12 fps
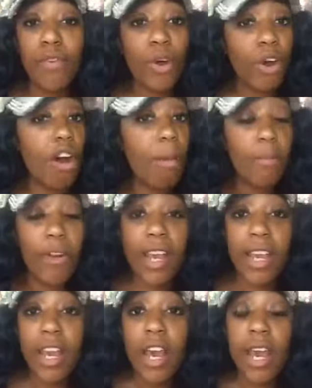for
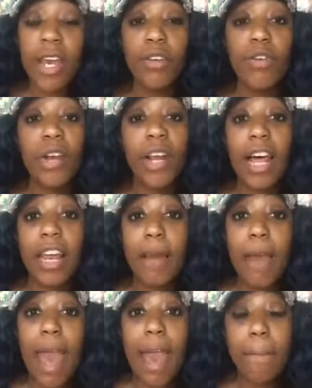corporate and doing a lot
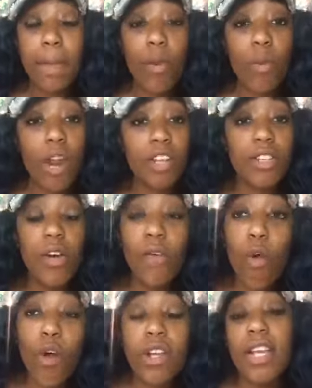of admin work. So,
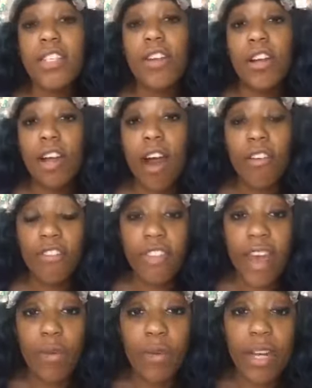of course, I started off
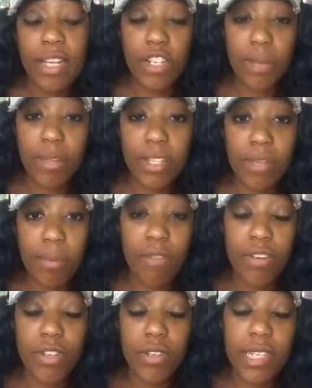that when I jumped into
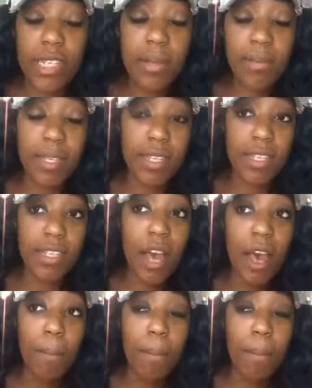my virtual assistant business.